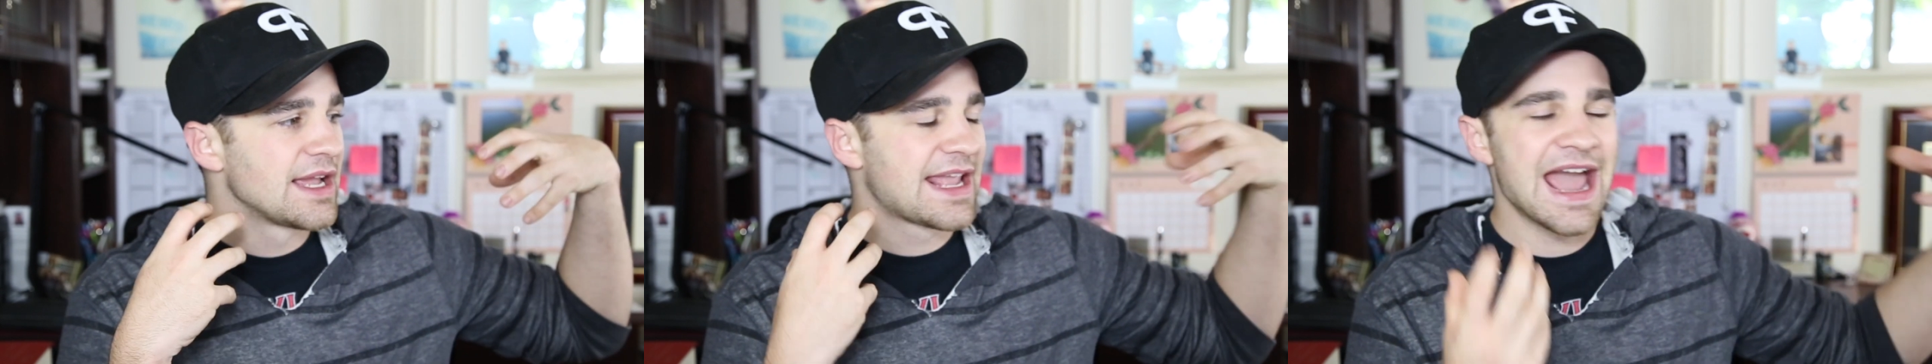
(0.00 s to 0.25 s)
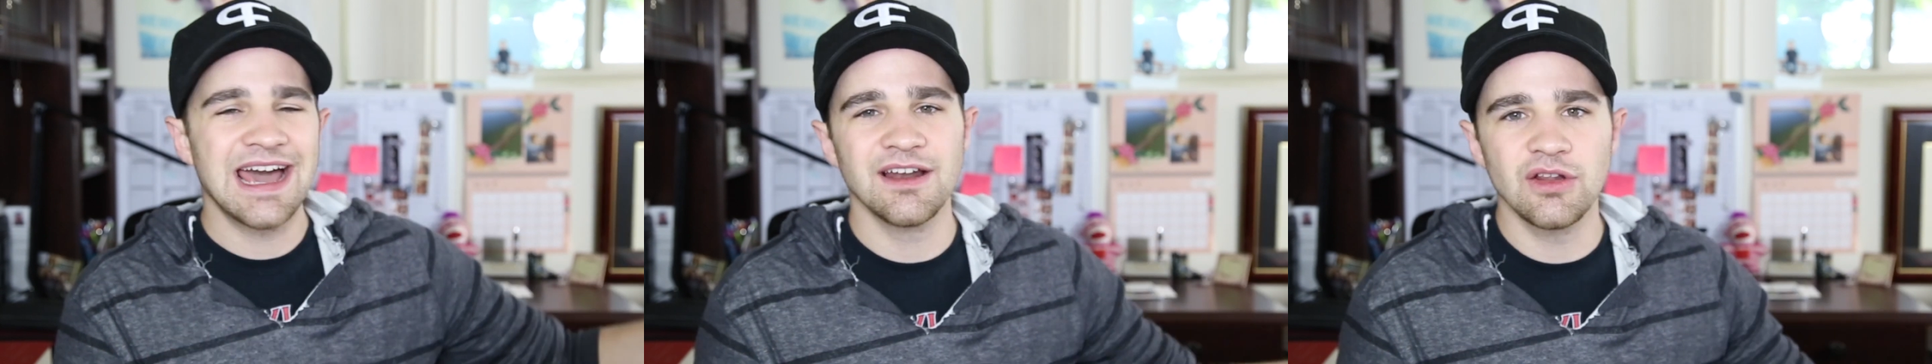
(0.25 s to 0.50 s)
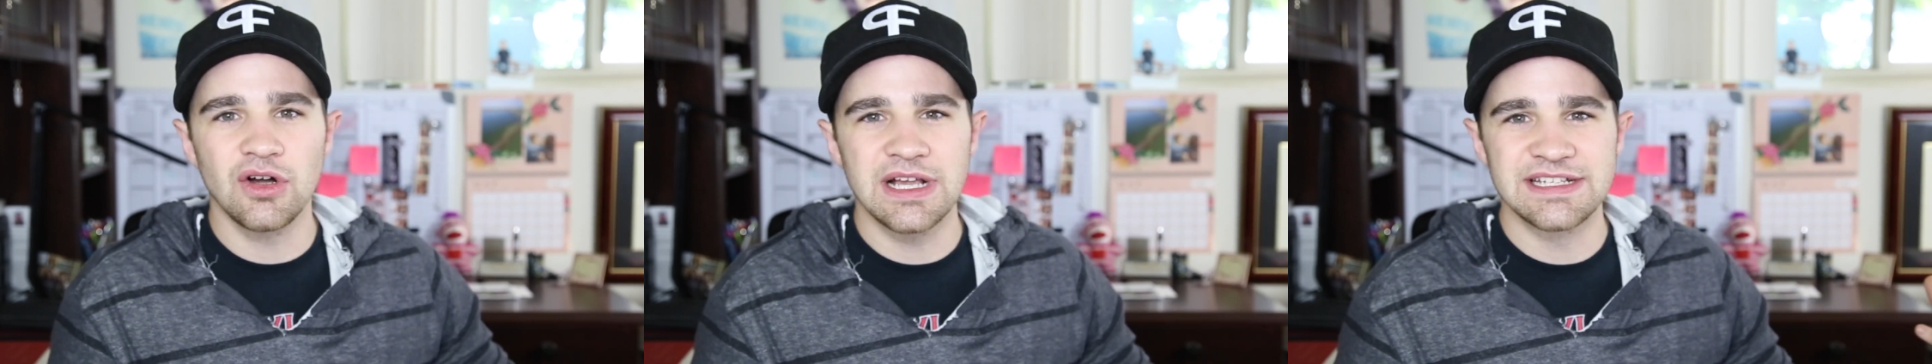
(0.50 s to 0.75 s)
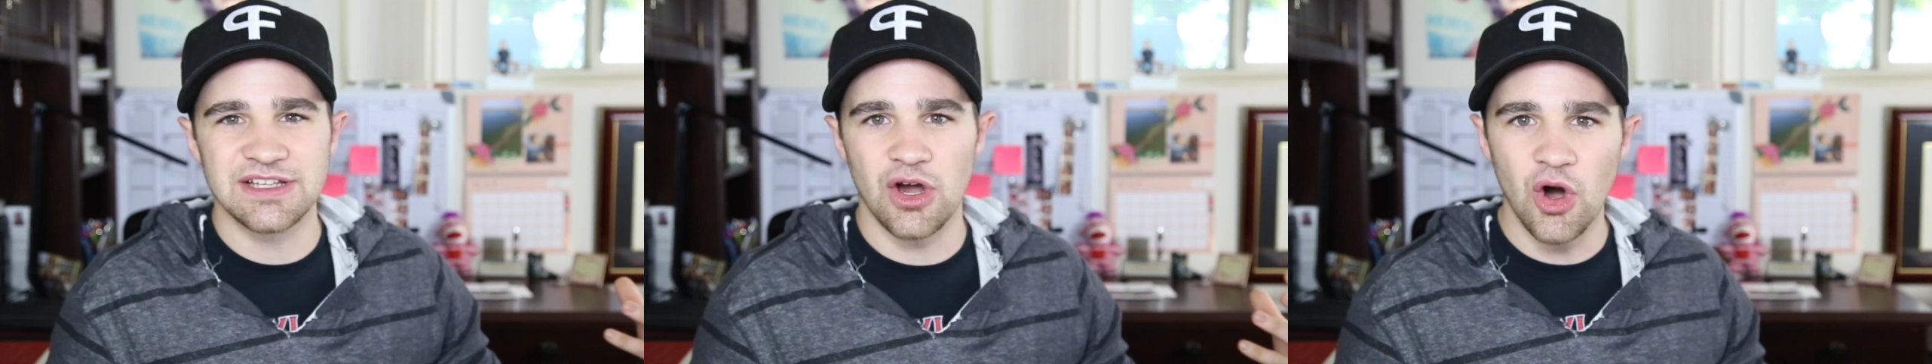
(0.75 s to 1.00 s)
catalog
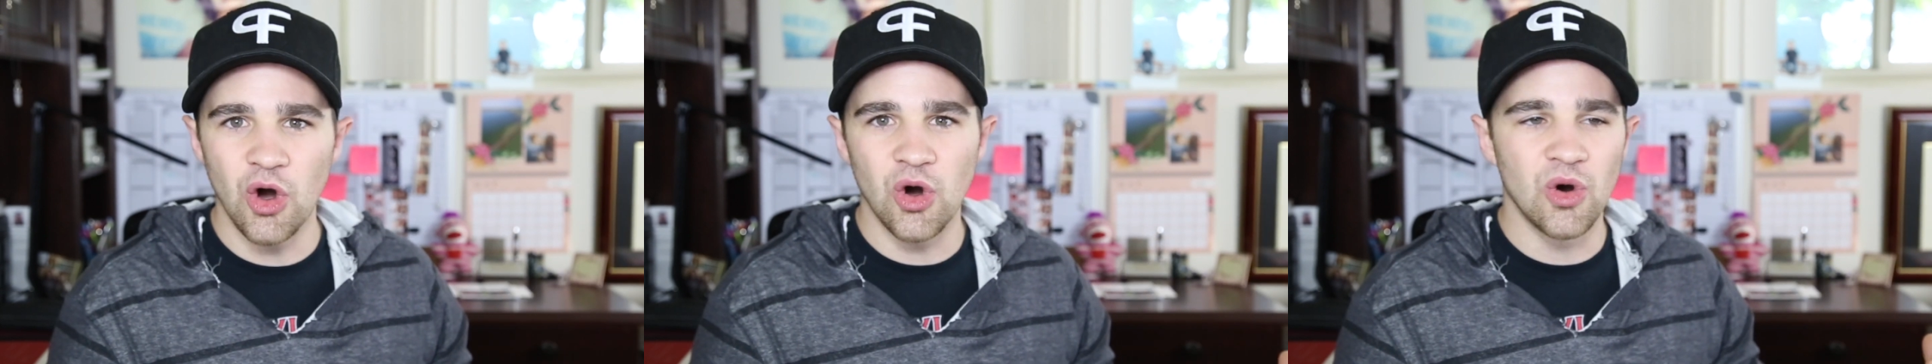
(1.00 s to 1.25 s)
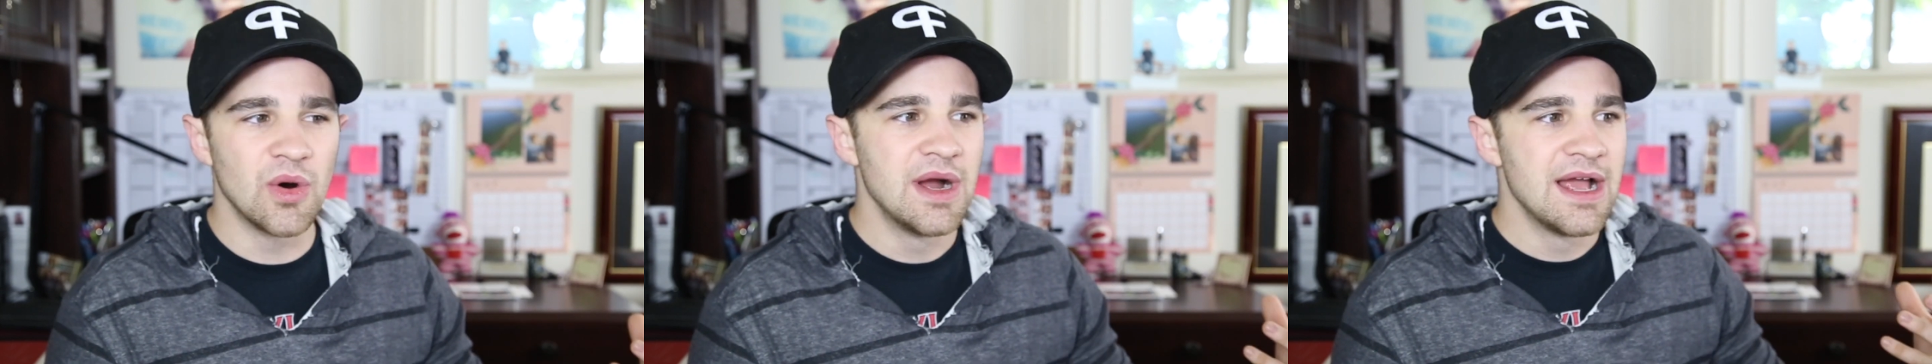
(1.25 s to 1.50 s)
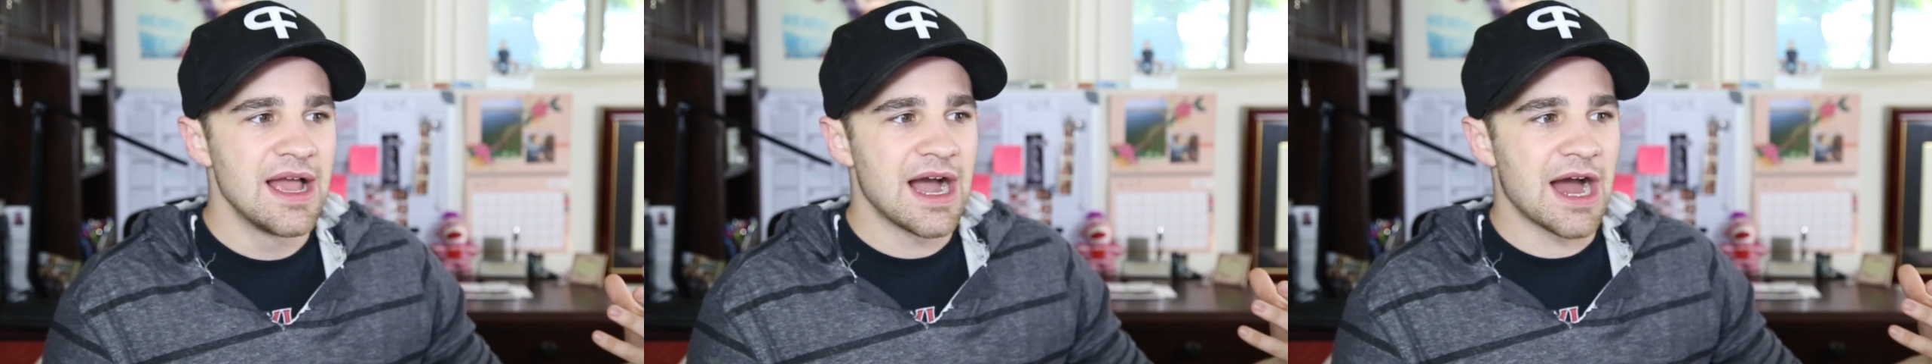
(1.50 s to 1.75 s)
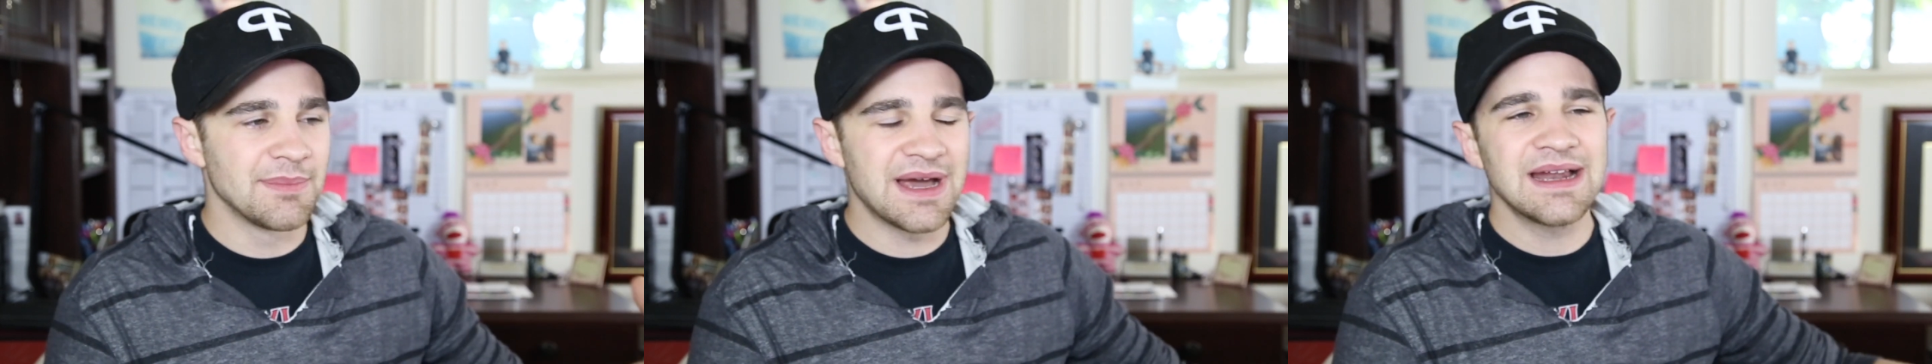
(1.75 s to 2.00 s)
as a whole,
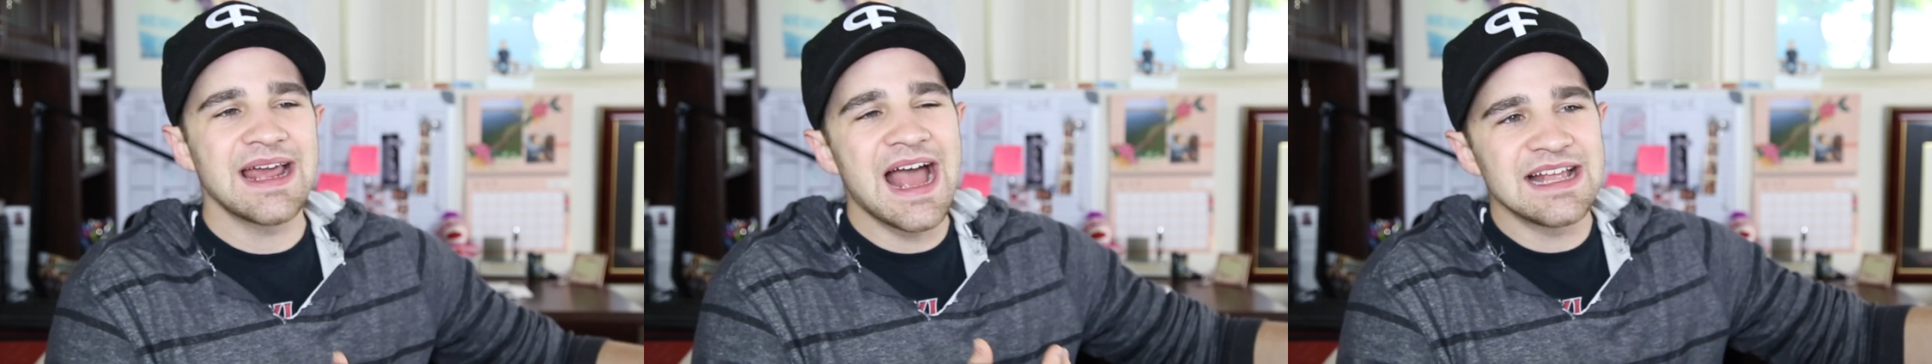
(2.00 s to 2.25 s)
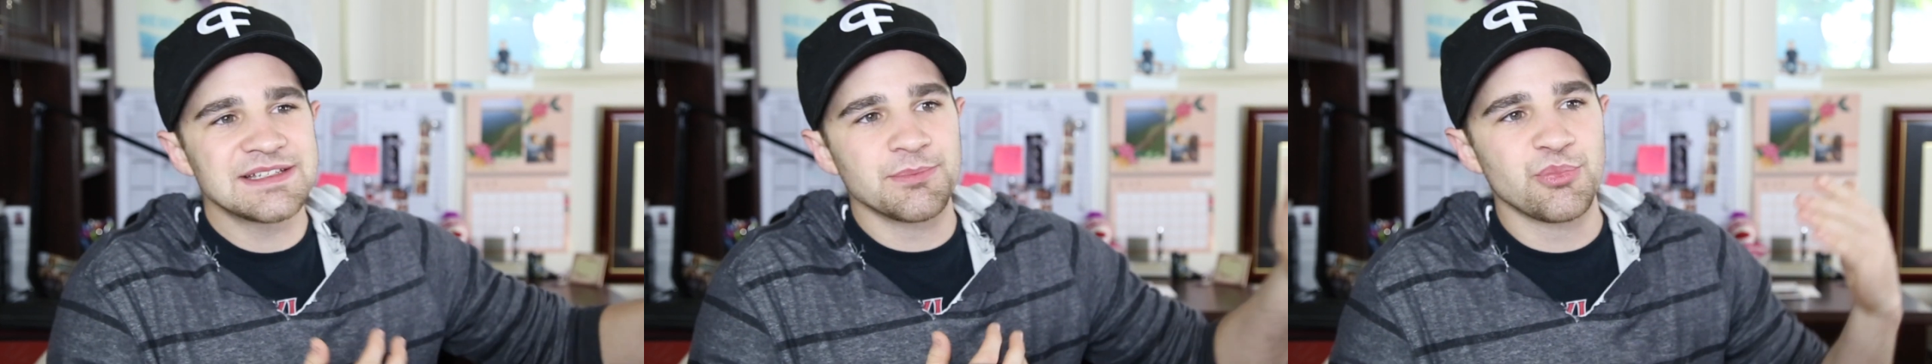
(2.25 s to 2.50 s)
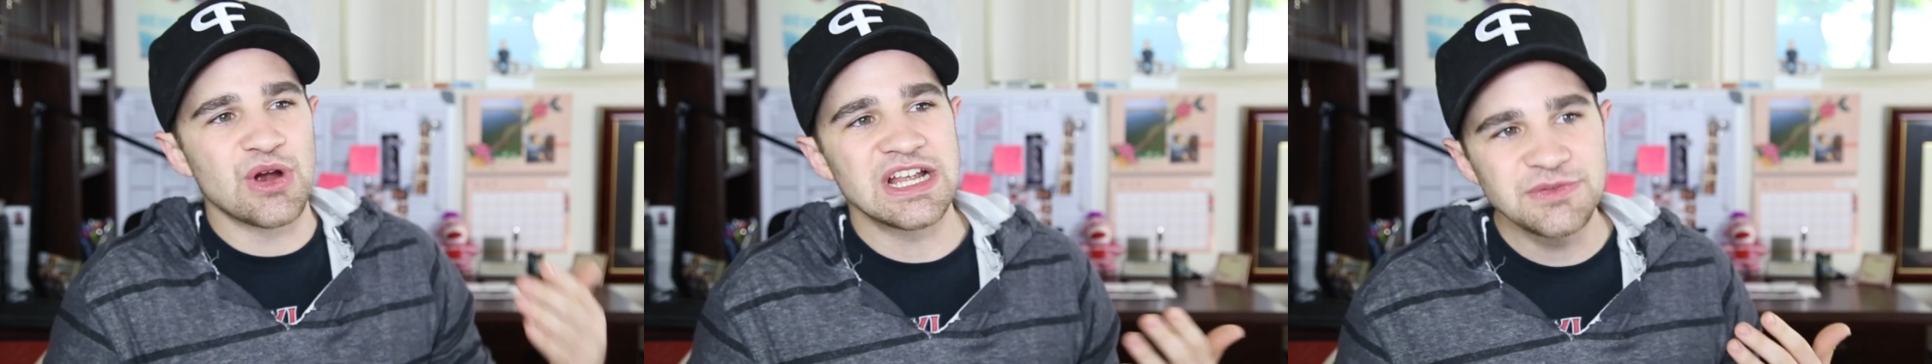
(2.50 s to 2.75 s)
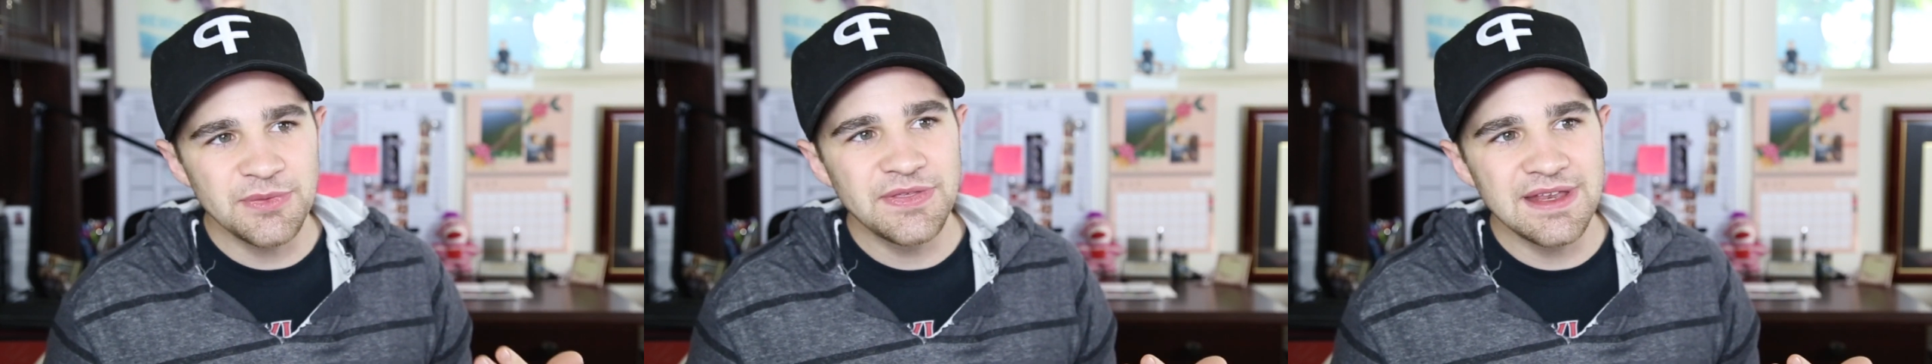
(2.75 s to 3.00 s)
I'm not as
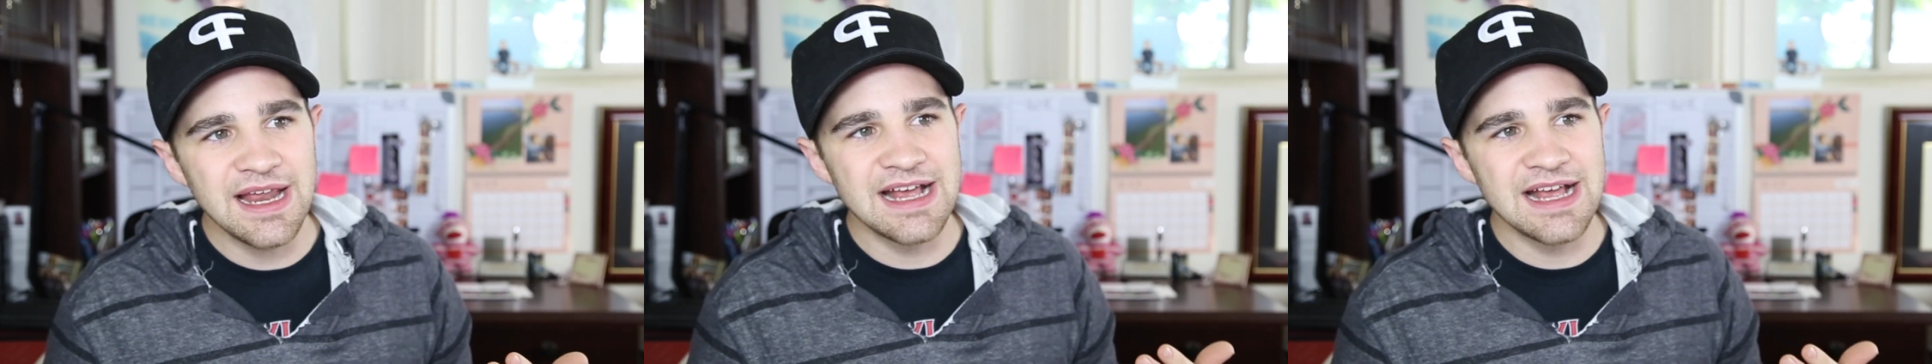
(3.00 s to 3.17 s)
impressed with it